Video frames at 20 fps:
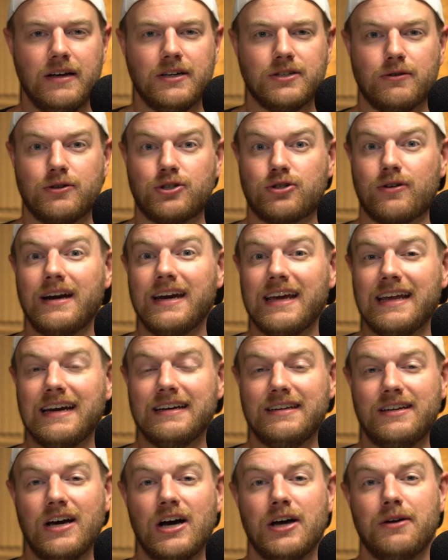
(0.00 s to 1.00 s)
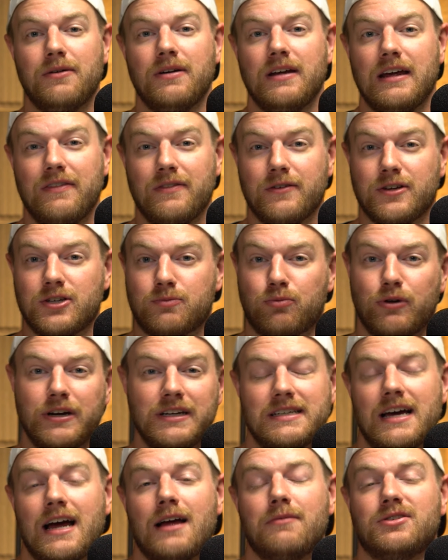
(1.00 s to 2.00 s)
So I was trying to get it done in the
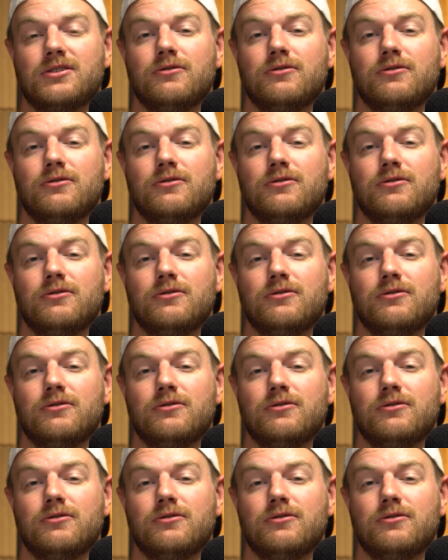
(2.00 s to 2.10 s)
springtime.